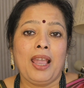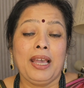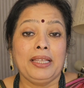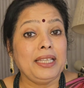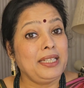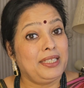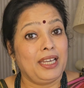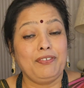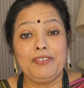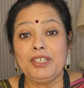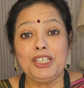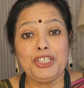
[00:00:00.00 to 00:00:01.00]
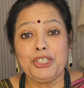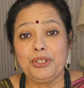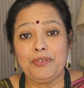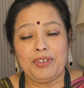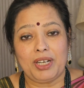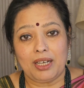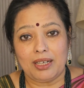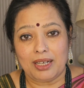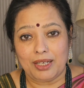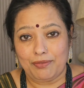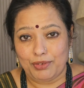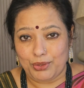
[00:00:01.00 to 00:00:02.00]
The definition of raga,
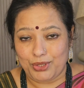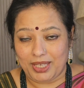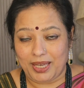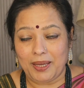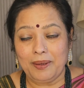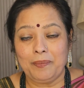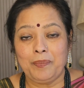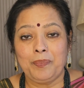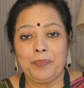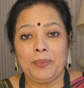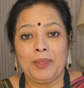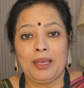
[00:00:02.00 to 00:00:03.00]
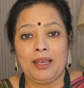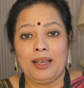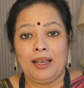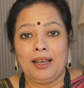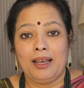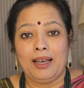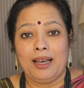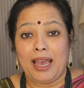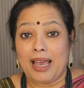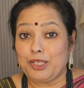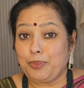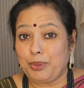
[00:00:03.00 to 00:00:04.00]
if you say,
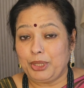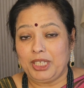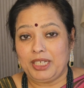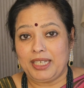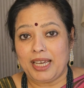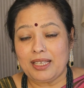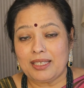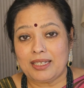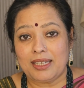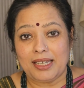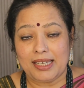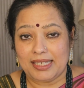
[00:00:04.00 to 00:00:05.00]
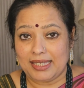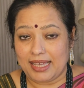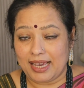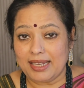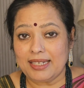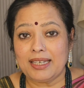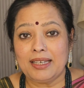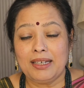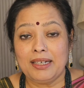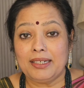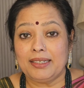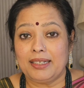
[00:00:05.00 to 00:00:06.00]
as per the text, is that
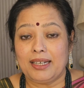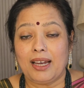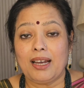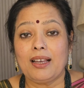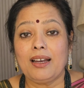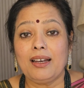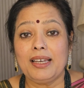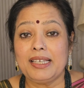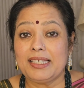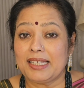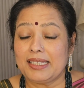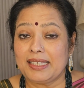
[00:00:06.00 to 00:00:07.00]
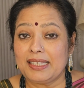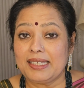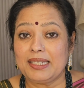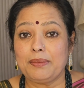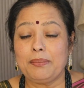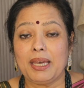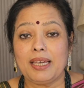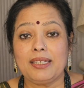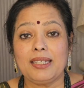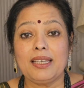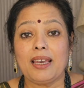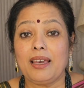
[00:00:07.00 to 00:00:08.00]
a raga is a
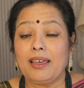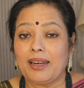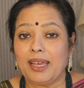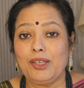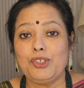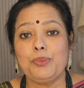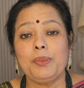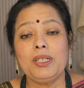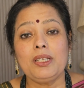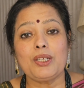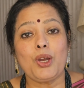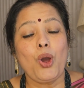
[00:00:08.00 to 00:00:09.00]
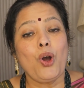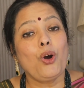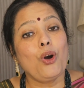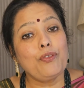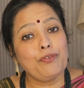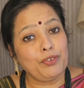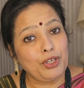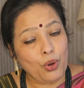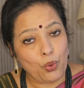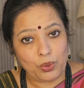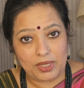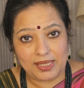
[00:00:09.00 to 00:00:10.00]
systematic arrangement of
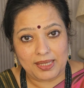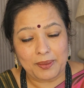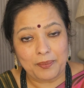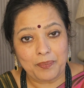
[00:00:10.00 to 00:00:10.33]
notes.